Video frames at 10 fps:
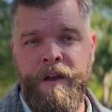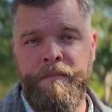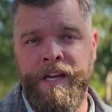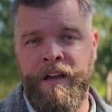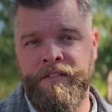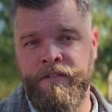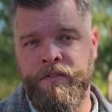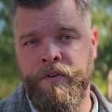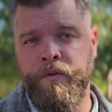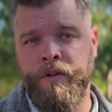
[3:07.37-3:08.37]
because it's
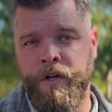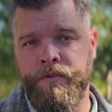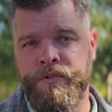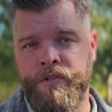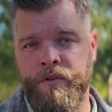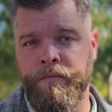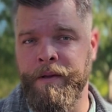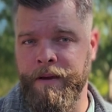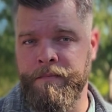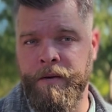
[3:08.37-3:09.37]
so close to
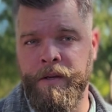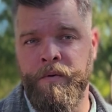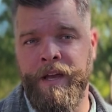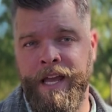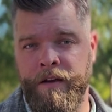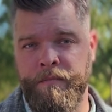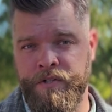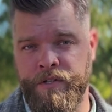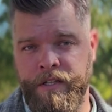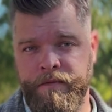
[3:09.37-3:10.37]
BMW and
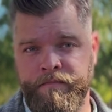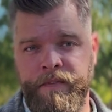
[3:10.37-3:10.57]
Michelin.